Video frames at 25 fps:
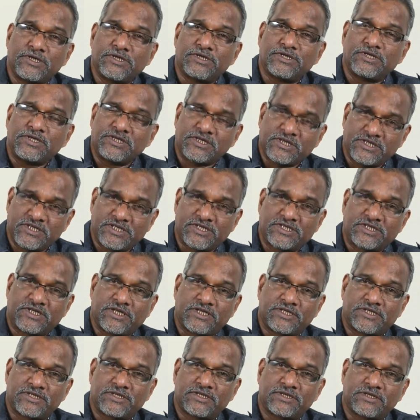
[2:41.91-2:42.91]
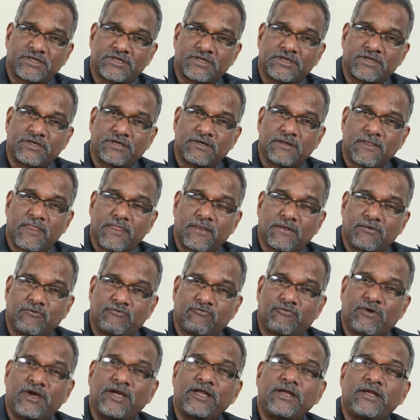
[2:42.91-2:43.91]
She resisted.
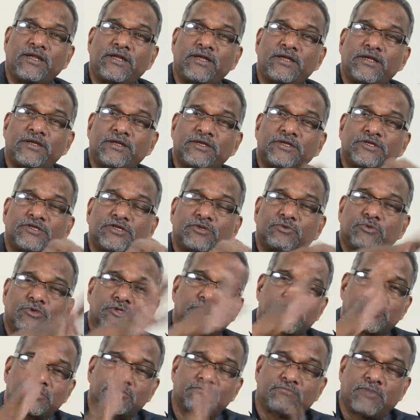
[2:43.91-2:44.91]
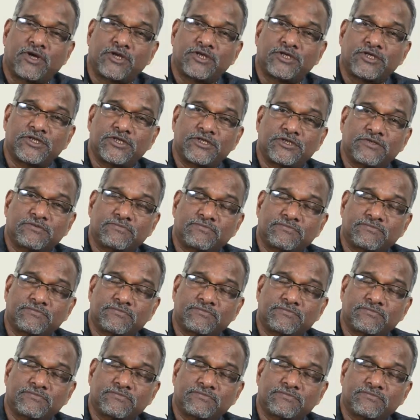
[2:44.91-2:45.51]
Finally, she was murdered.